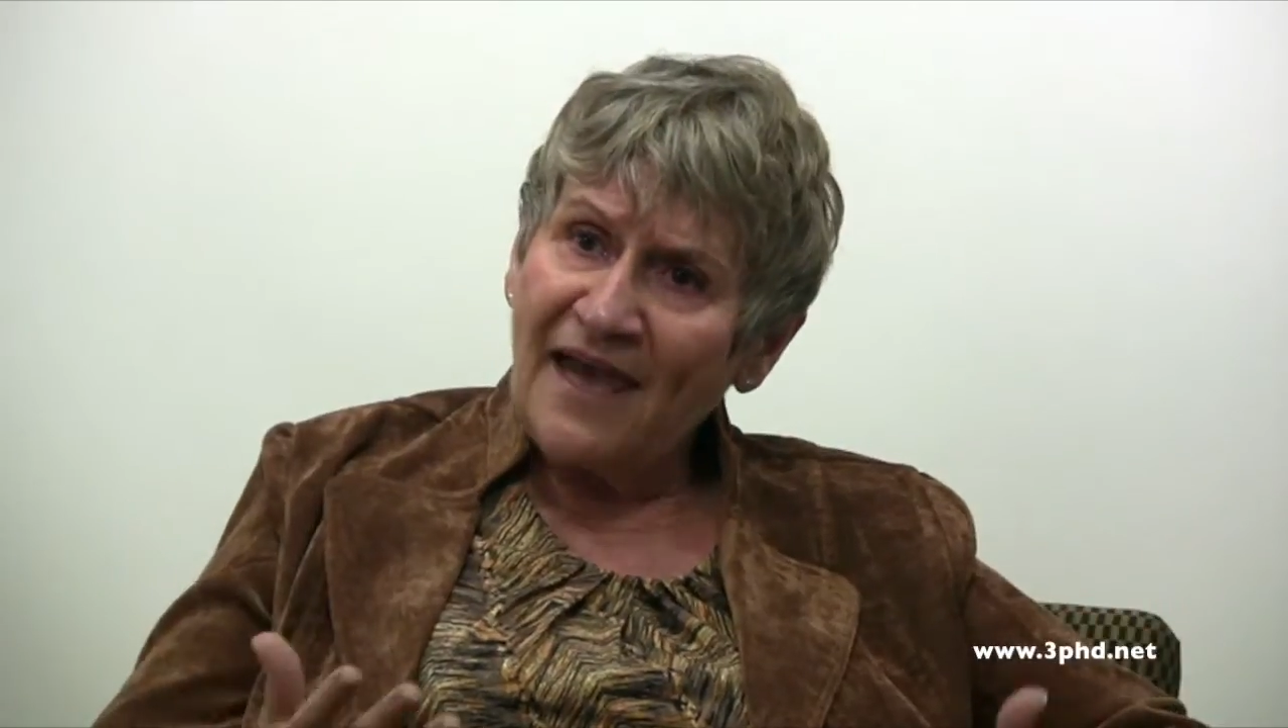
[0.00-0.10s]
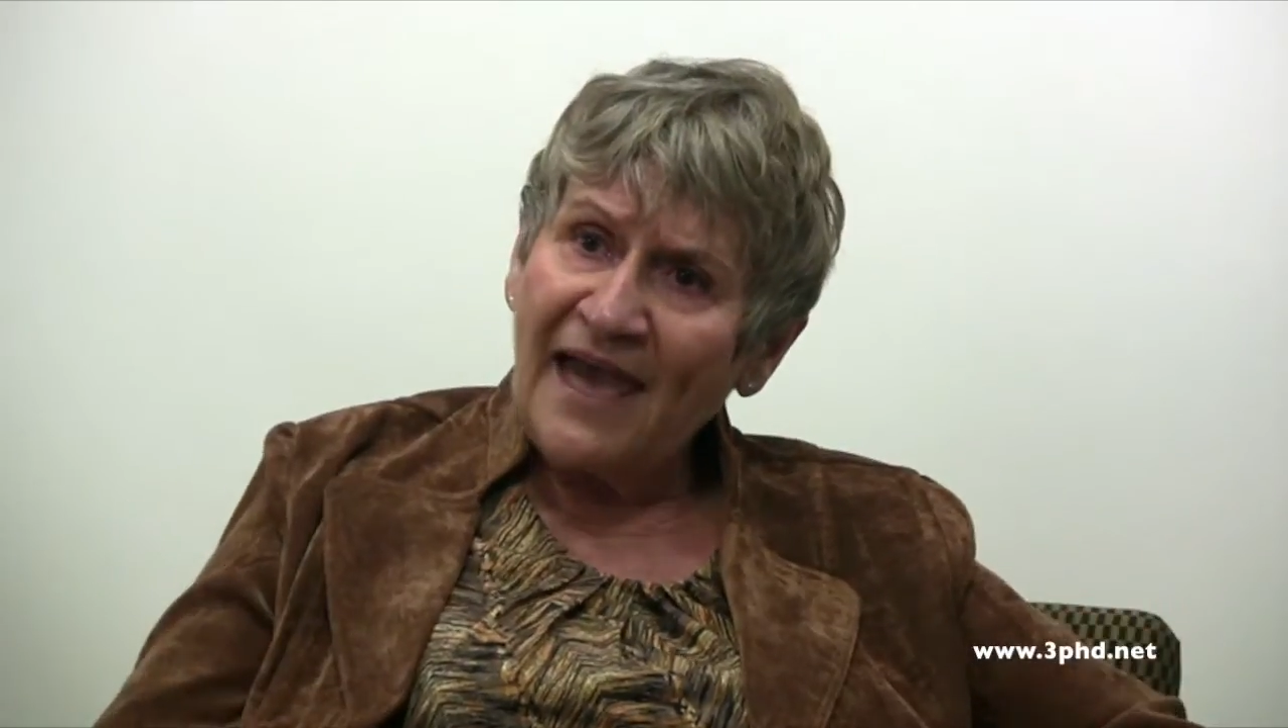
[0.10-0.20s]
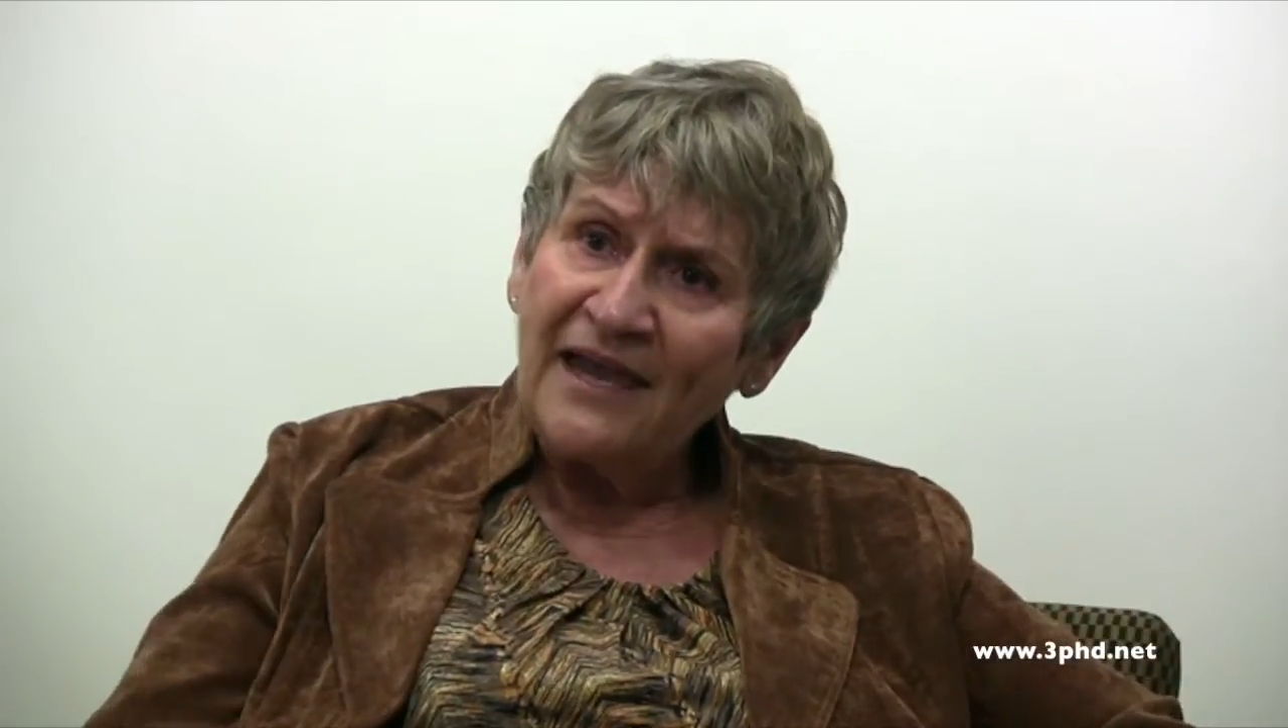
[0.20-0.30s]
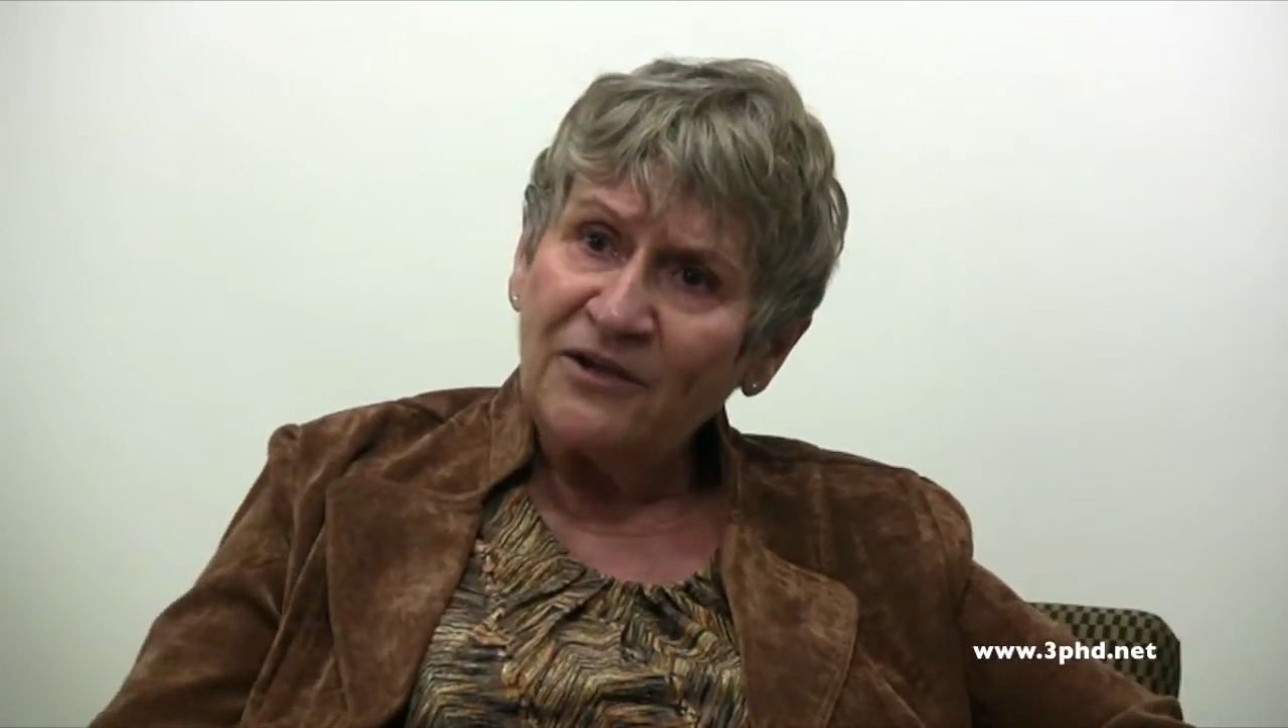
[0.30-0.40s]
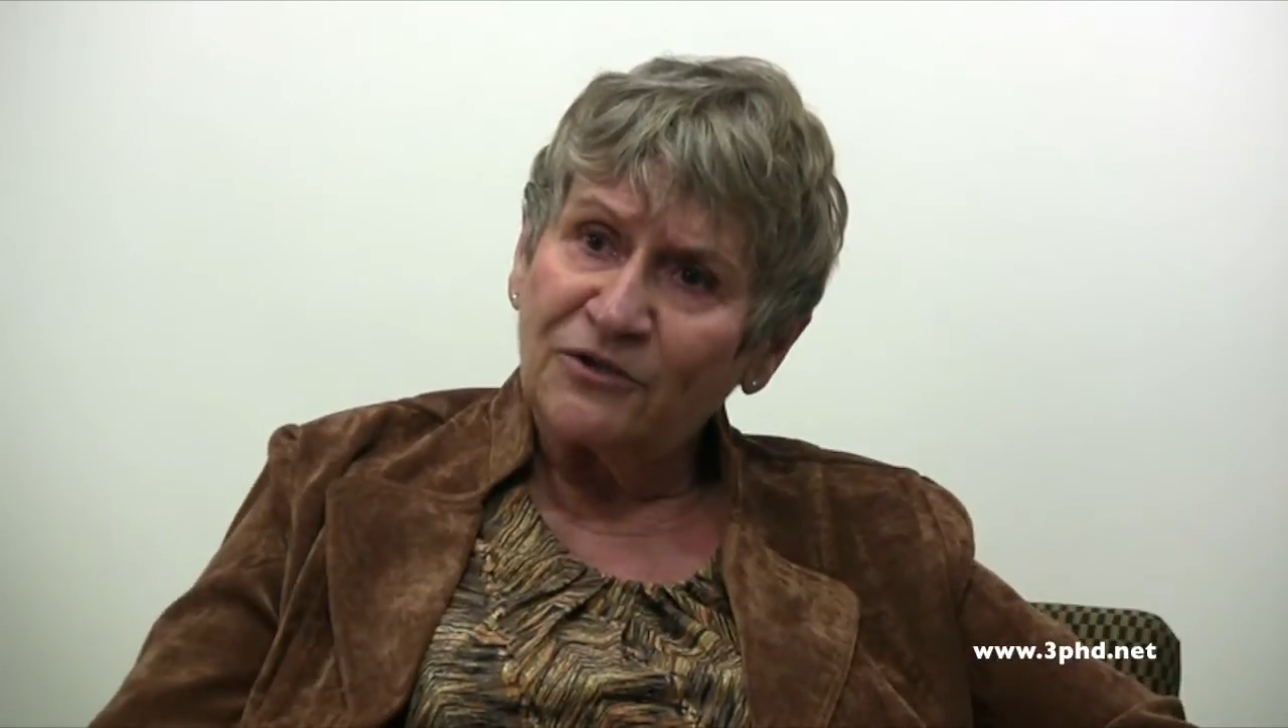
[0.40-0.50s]

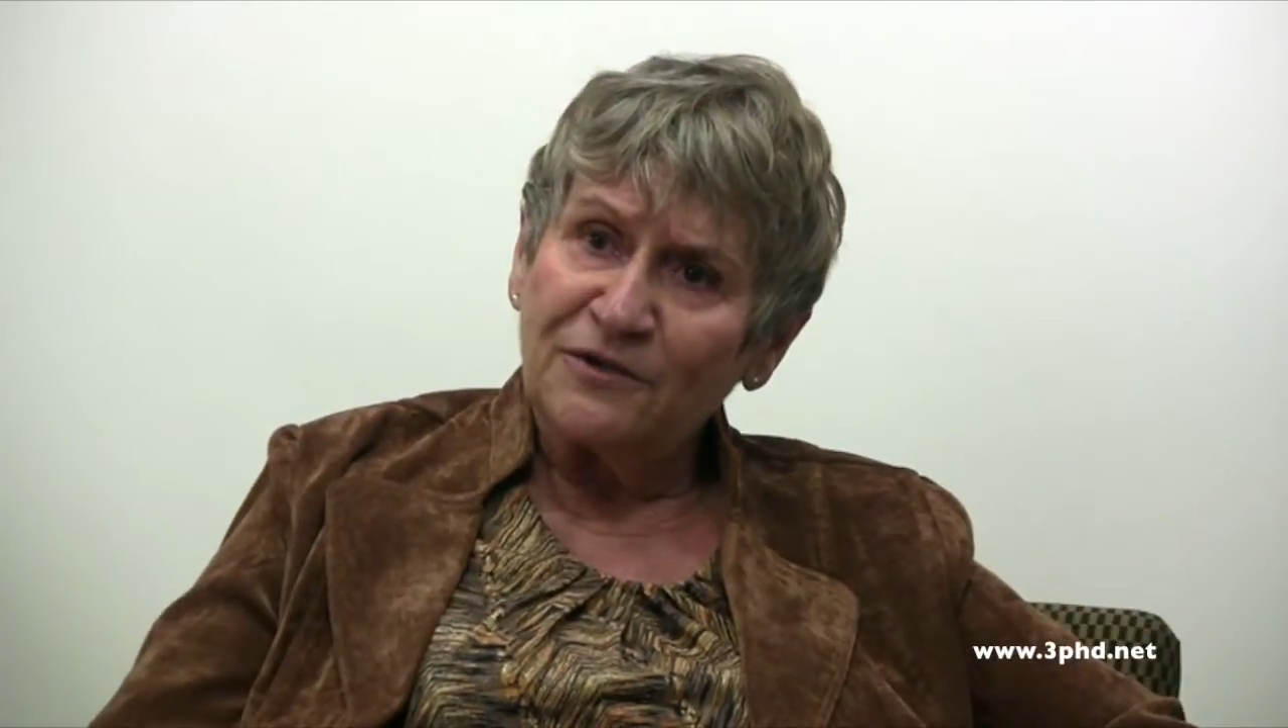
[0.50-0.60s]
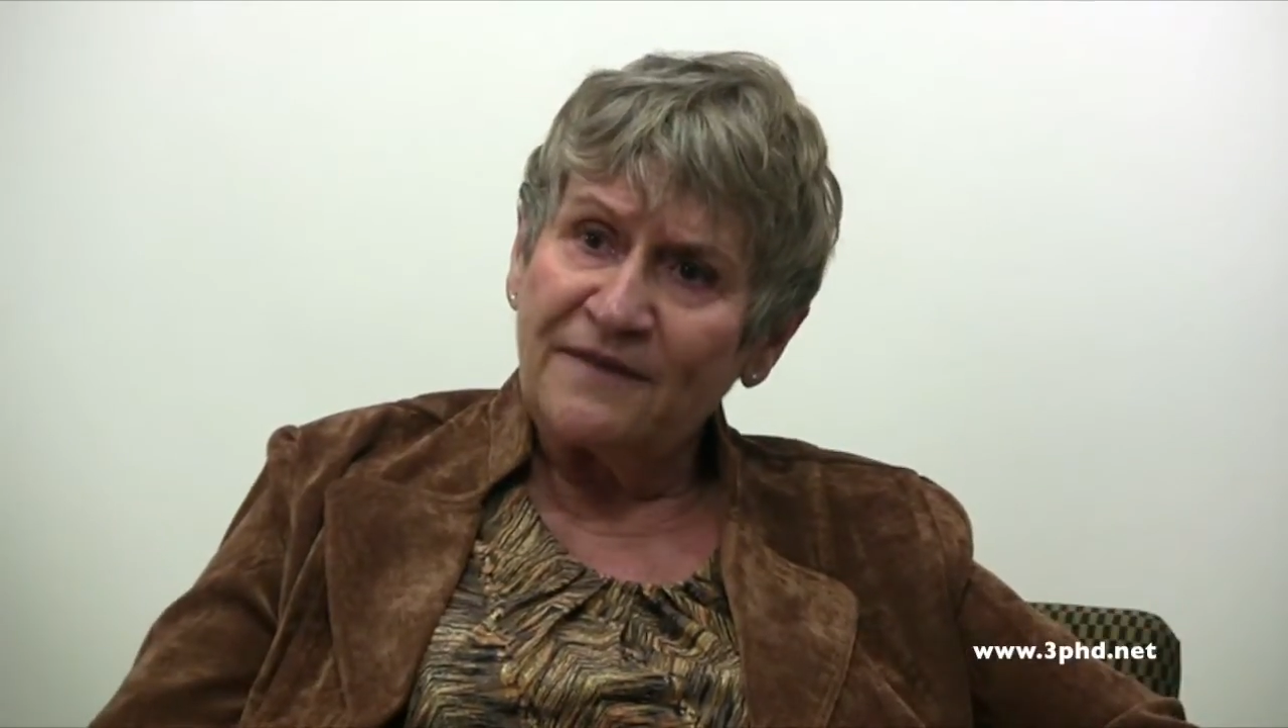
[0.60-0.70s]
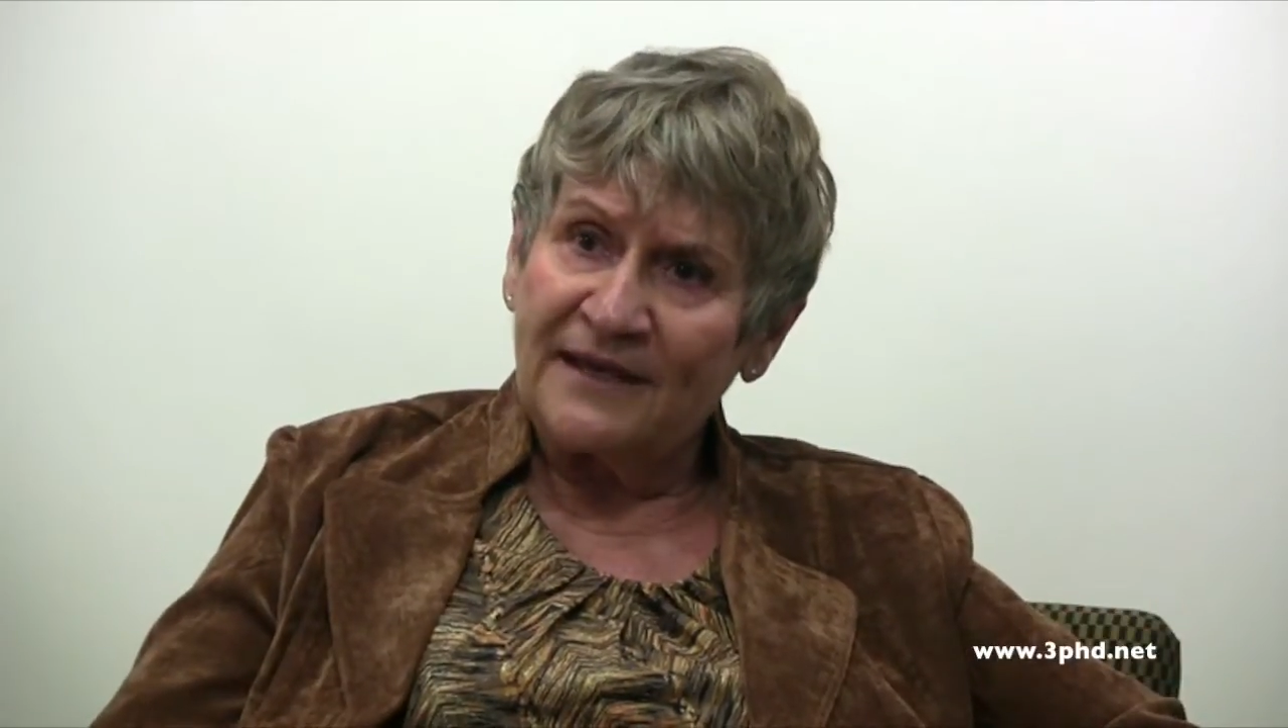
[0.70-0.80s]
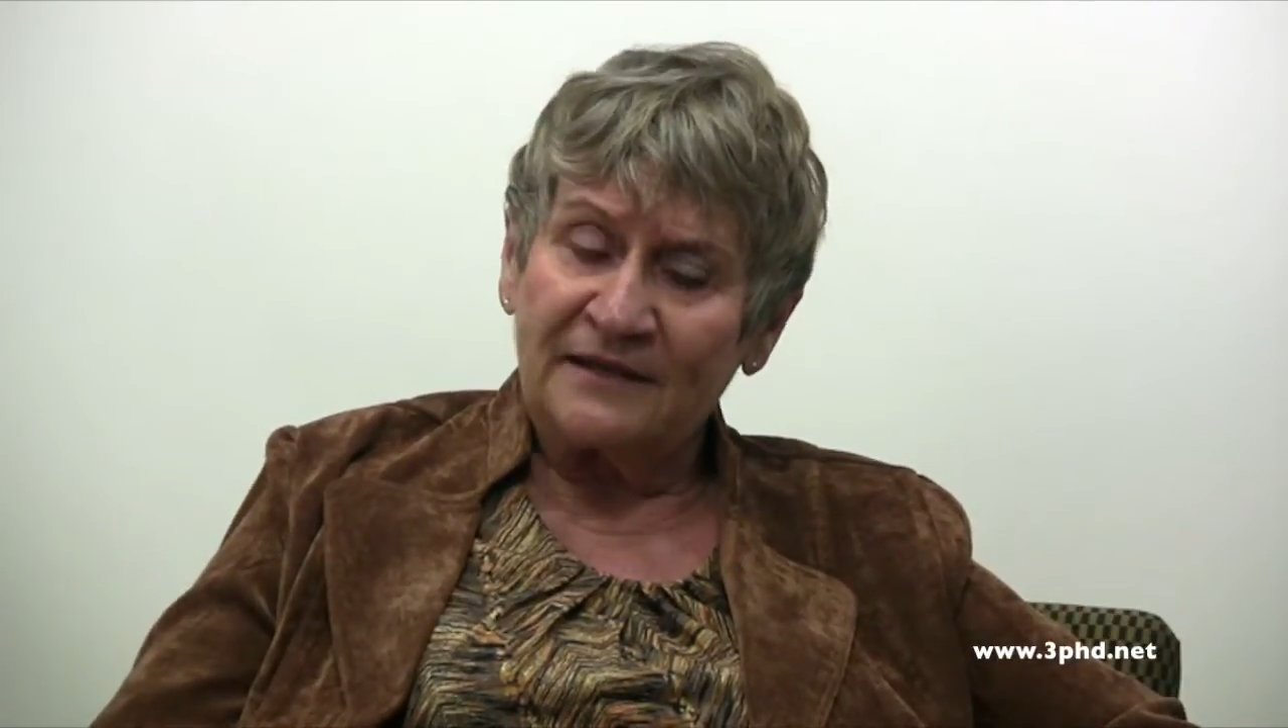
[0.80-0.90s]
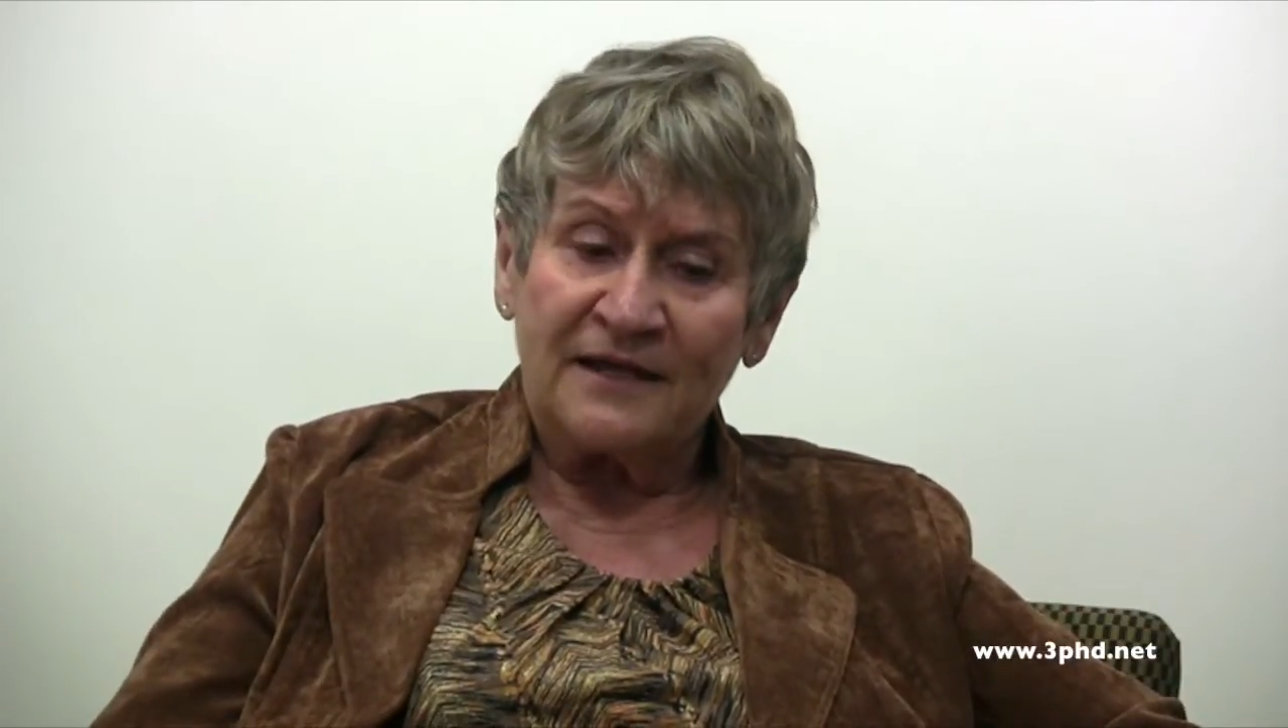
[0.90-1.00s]
anger
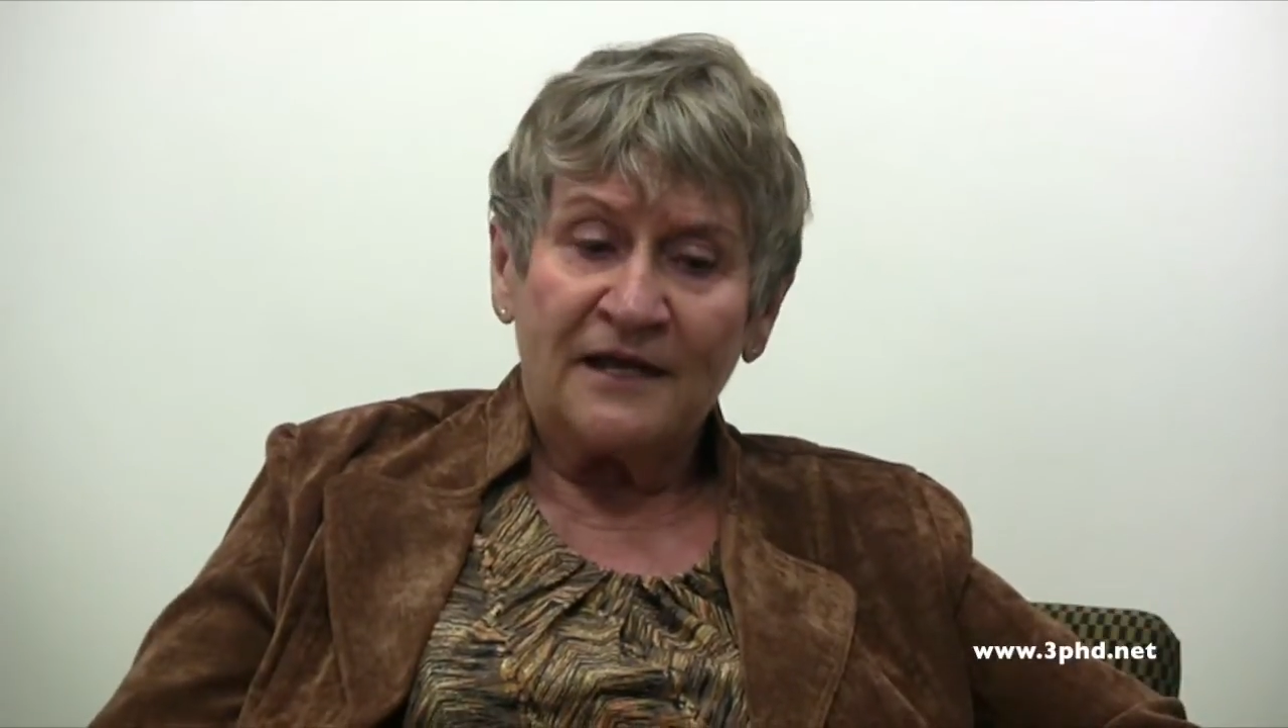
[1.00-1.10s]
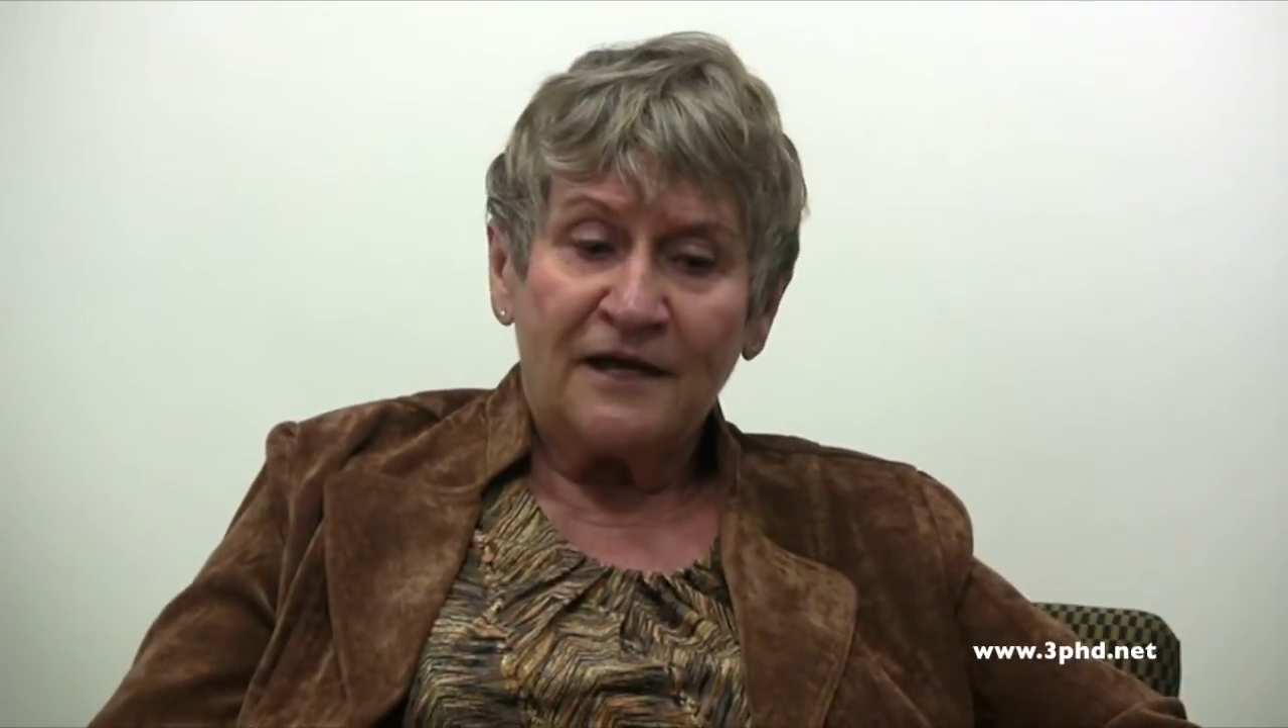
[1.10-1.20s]
that